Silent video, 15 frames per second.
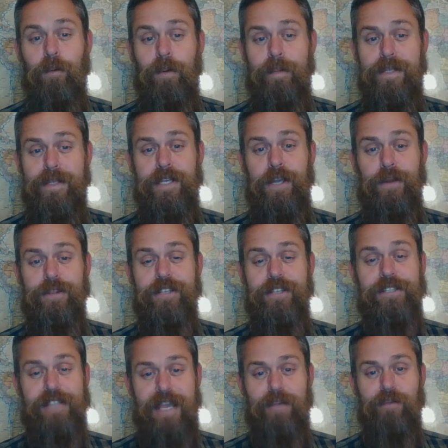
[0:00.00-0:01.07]
women secured the
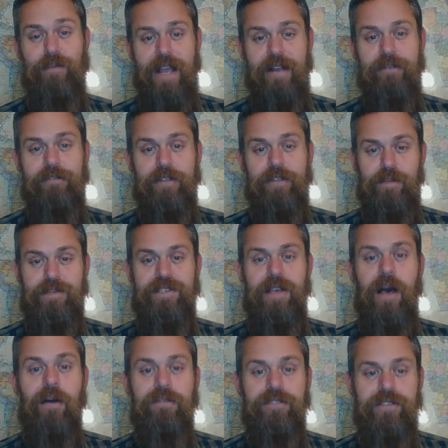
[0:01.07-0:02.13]
same right for
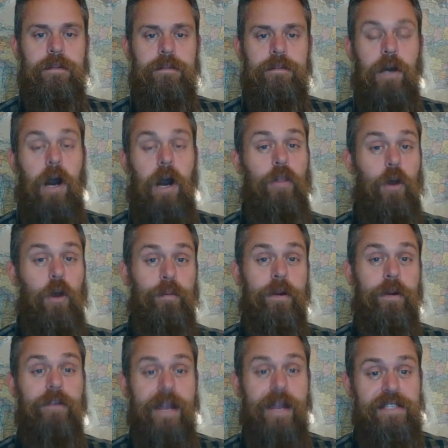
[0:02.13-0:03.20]
themselves. Although
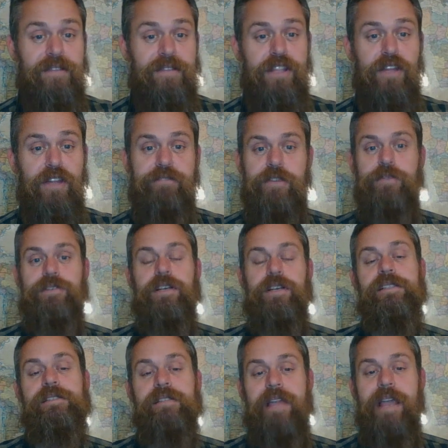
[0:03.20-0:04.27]
progressive in their views
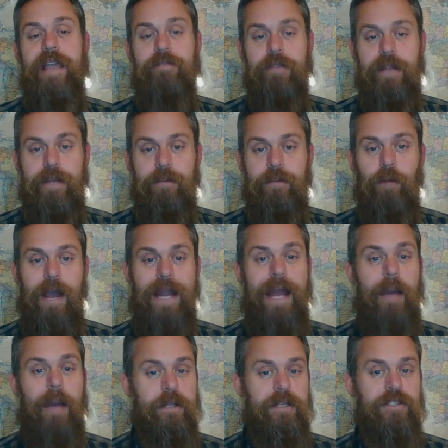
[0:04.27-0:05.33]
on slavery, white
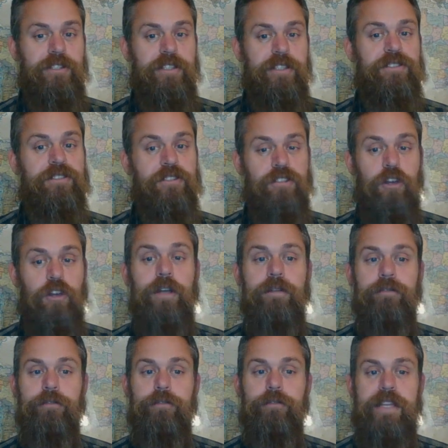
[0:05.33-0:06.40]
abolitionists
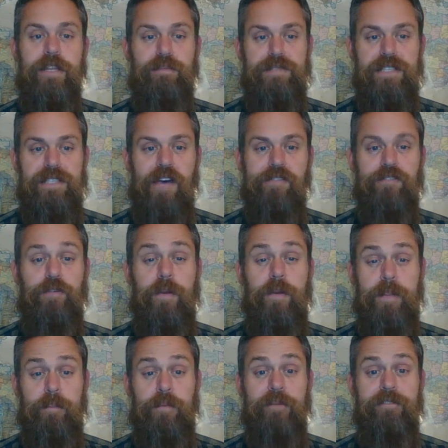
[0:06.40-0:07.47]
couldn't free themselves
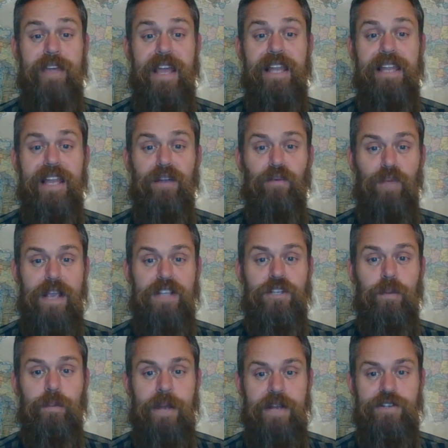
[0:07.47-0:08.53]
from the prevailing
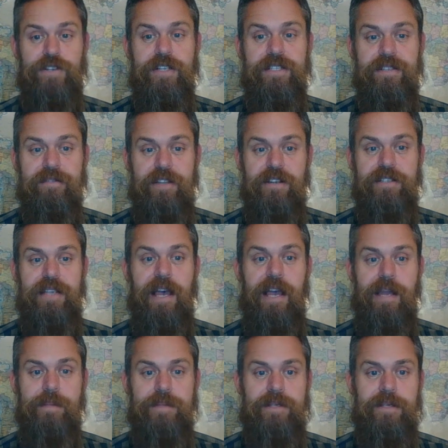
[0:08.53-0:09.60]
racial prejudice of their
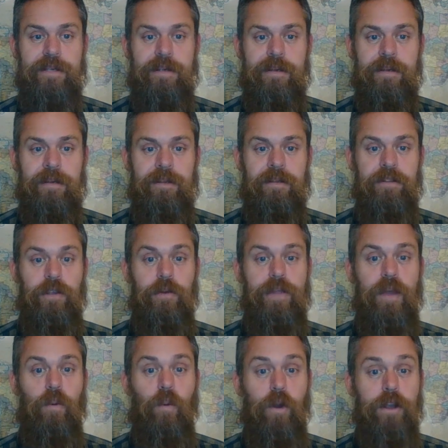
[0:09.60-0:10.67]
times. Though
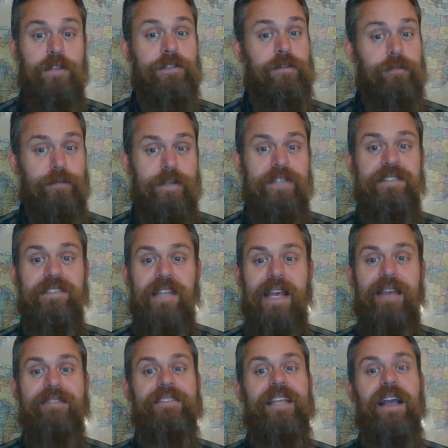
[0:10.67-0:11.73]
they worked to free
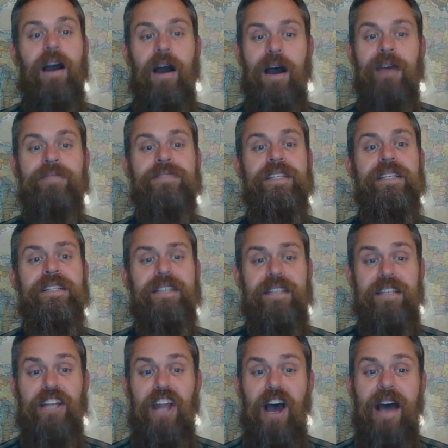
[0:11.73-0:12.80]
slaves, they often
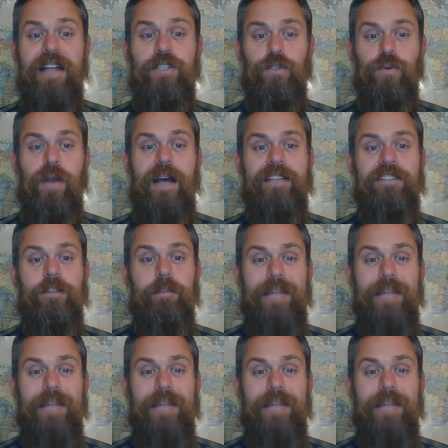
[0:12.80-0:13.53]
did not trust